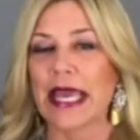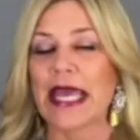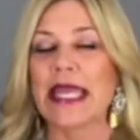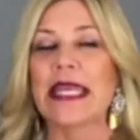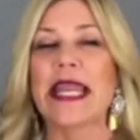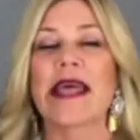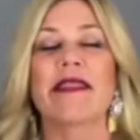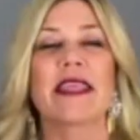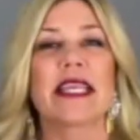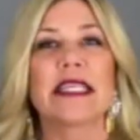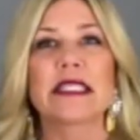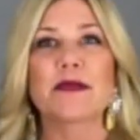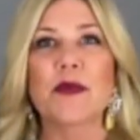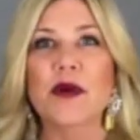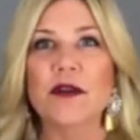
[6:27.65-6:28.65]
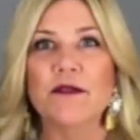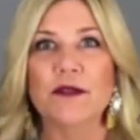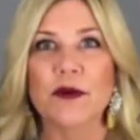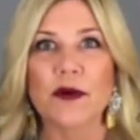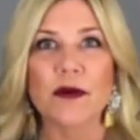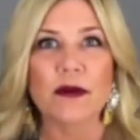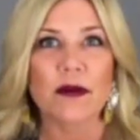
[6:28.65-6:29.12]
Nothing is more
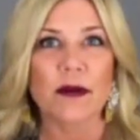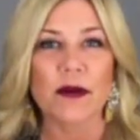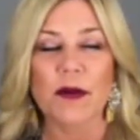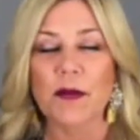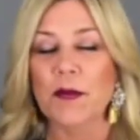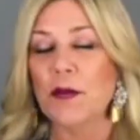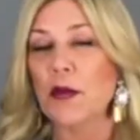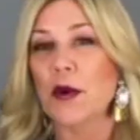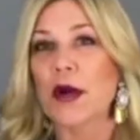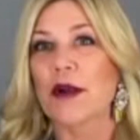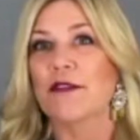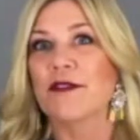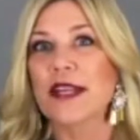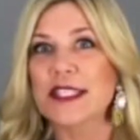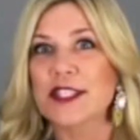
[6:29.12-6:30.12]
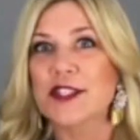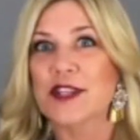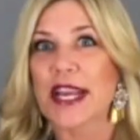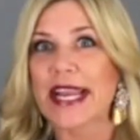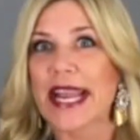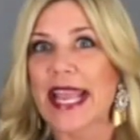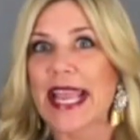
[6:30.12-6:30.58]
for more
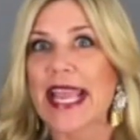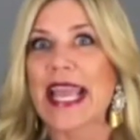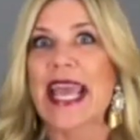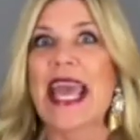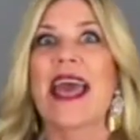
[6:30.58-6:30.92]
frustrating